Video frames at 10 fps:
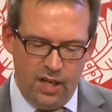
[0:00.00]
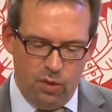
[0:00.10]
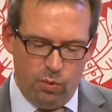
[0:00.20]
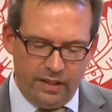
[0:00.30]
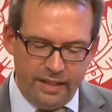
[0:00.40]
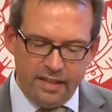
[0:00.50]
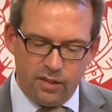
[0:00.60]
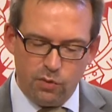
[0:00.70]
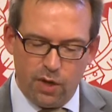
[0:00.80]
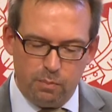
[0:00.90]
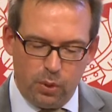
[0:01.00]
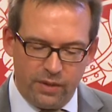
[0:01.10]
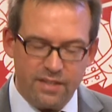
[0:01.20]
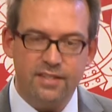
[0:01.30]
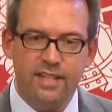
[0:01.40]
will need to
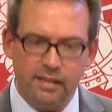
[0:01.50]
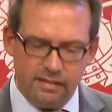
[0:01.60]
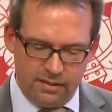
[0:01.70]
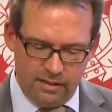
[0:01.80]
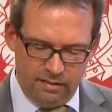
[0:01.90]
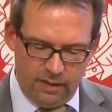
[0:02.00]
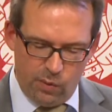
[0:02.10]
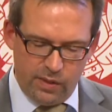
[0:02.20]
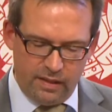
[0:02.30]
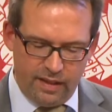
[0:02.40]
employ skilled local